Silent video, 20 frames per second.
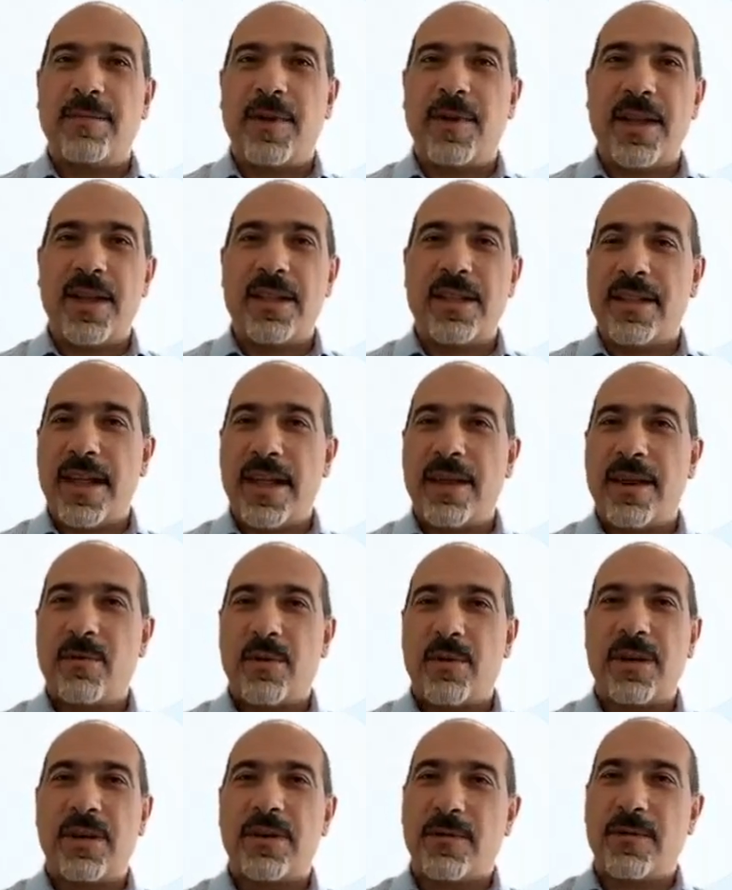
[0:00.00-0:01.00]
in the
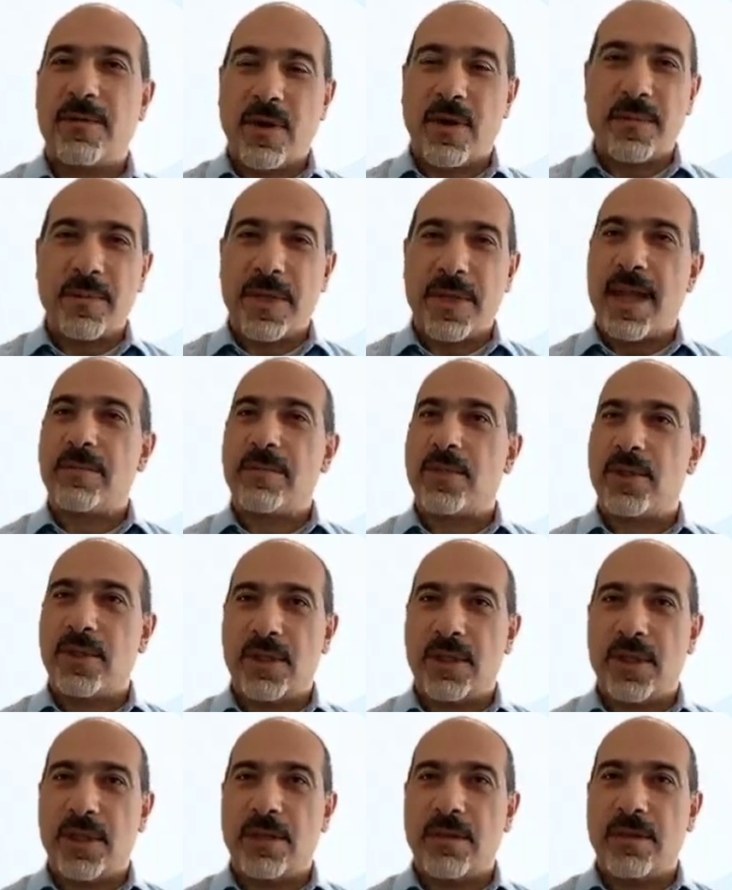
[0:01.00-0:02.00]
network from that
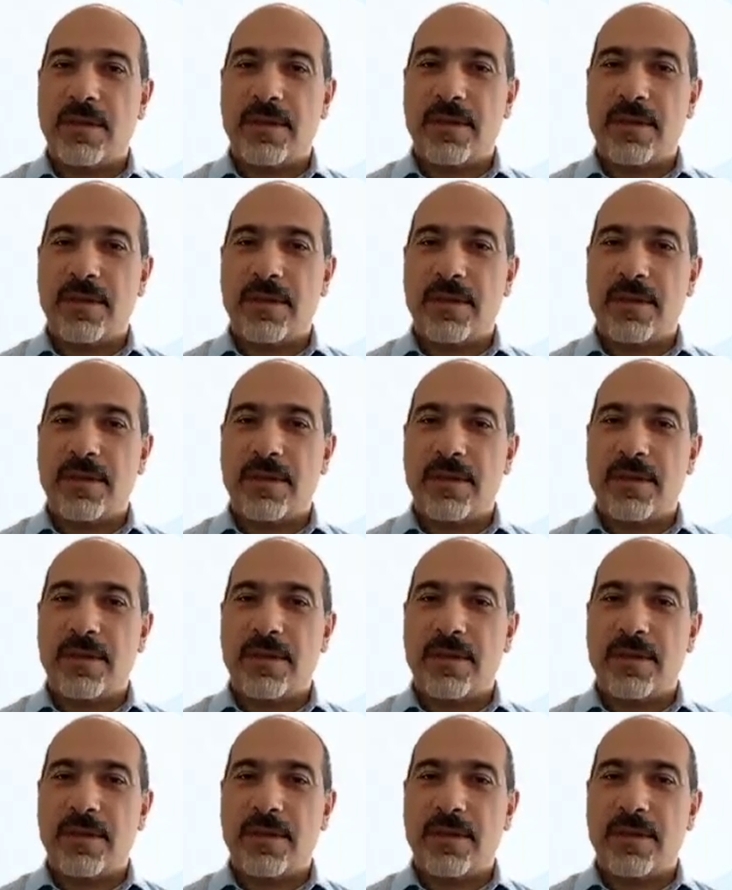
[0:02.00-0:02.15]
machine.